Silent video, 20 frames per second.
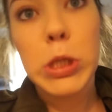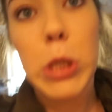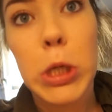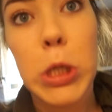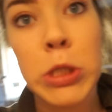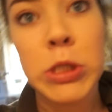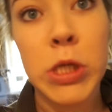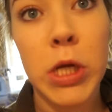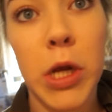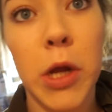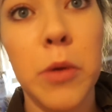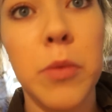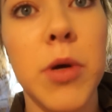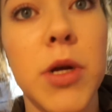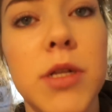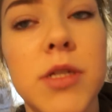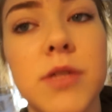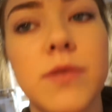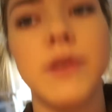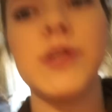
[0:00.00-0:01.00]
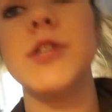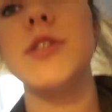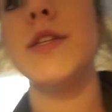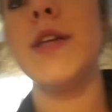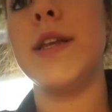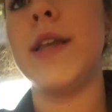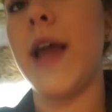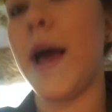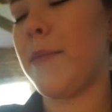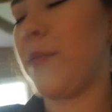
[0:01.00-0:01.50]
like I said I would, so I just
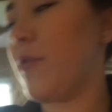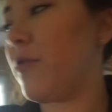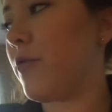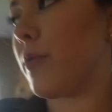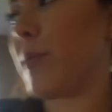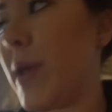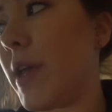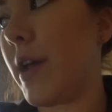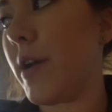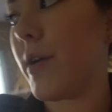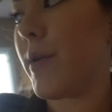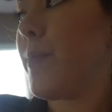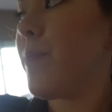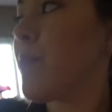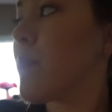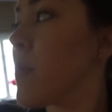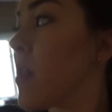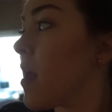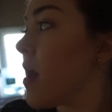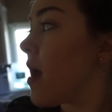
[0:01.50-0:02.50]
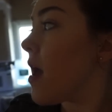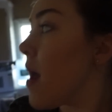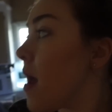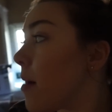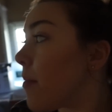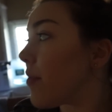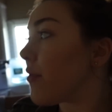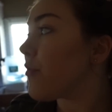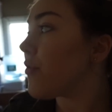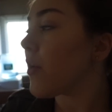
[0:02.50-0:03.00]
ate an apple from here
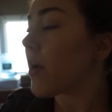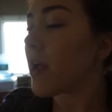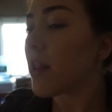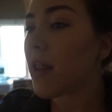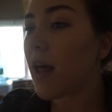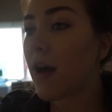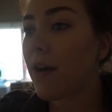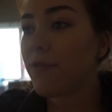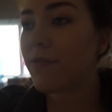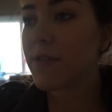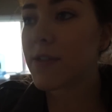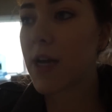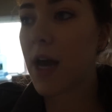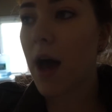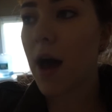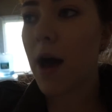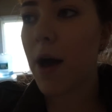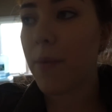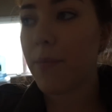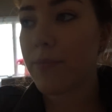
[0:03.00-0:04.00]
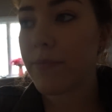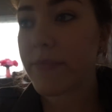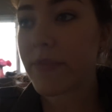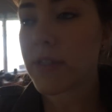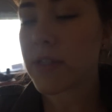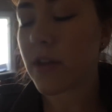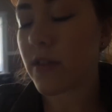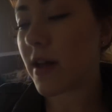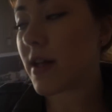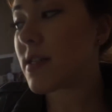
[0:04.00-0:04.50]
before I left.
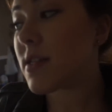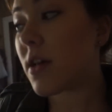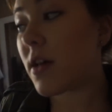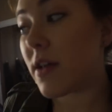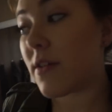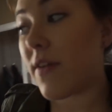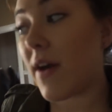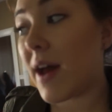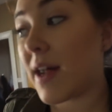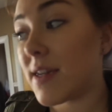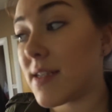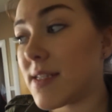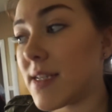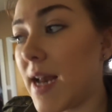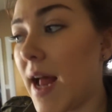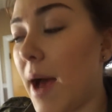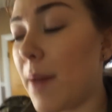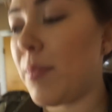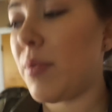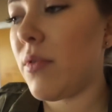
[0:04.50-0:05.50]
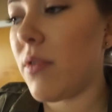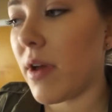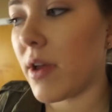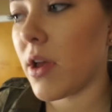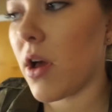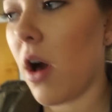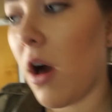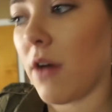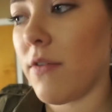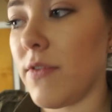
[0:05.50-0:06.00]
So that's all I've had is an apple
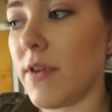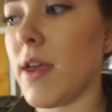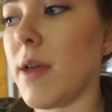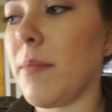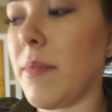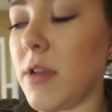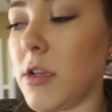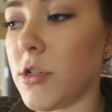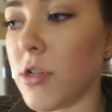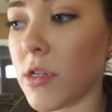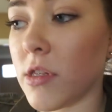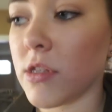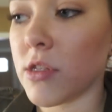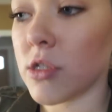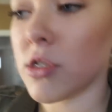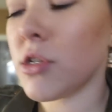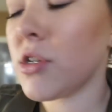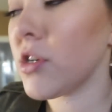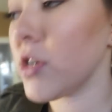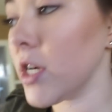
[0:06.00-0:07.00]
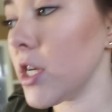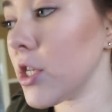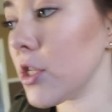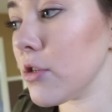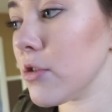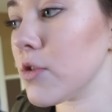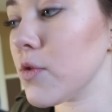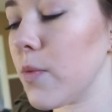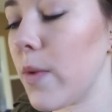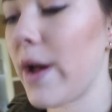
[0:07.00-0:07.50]
and coffee. I'm gonna drink this green
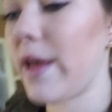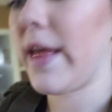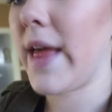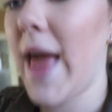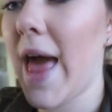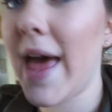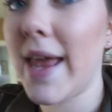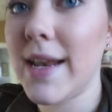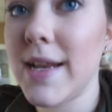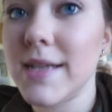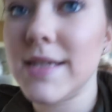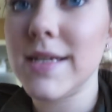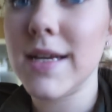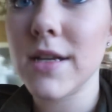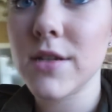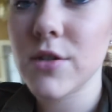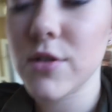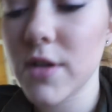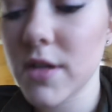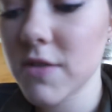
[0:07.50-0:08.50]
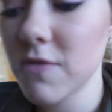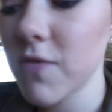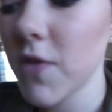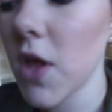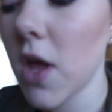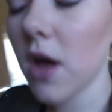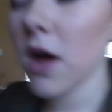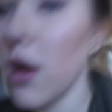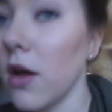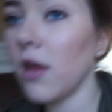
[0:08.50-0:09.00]
juice while I edit yesterday's
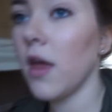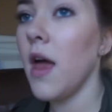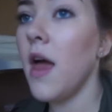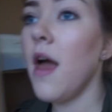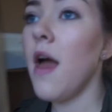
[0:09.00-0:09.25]
vlog,